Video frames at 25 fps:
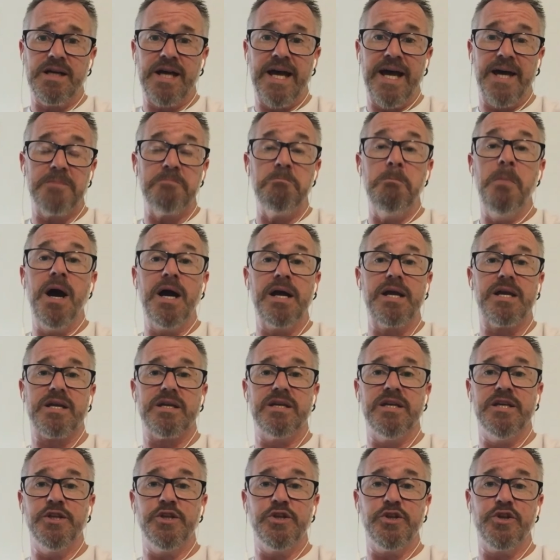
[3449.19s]
at Monk
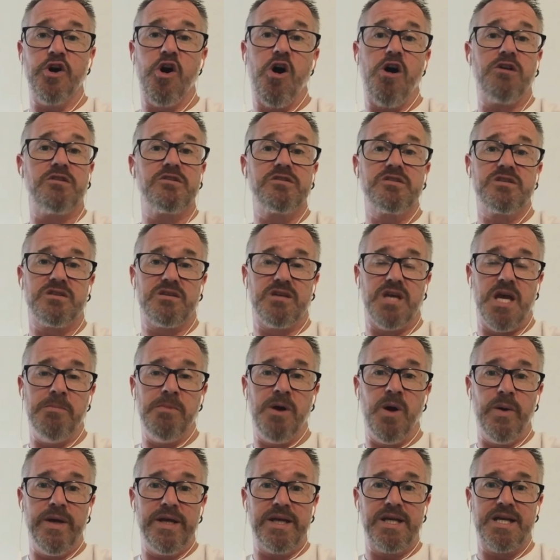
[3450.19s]
in Docs, M
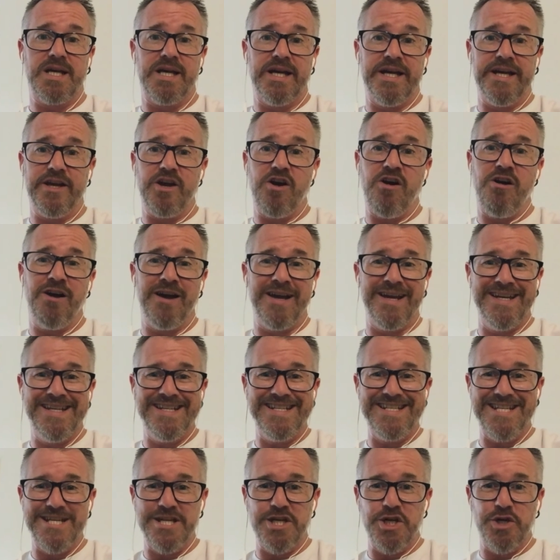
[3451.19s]
O N K I N
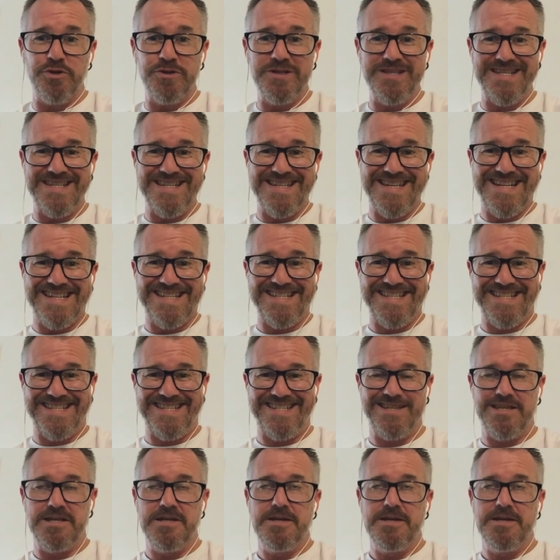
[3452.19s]
D O C S,